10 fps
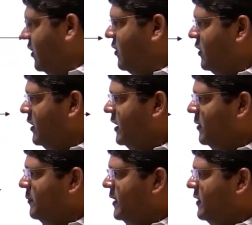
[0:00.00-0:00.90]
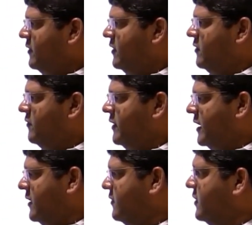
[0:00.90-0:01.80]
On comparison, we
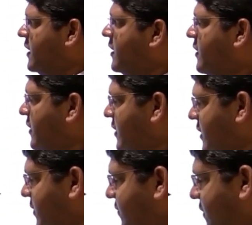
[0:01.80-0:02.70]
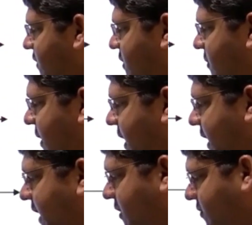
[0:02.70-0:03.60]
can say the
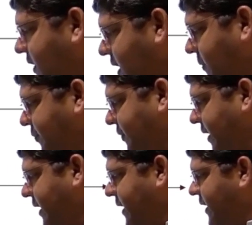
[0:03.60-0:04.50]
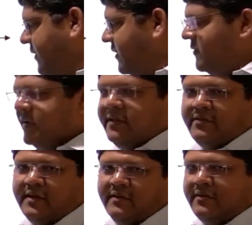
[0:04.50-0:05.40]
magnetic field increases with
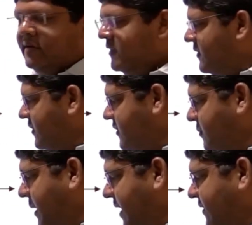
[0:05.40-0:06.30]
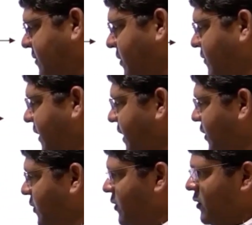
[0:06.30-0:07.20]
distance, reaches its maximum
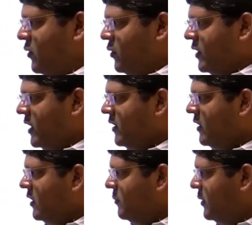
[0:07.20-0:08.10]
value. Okay.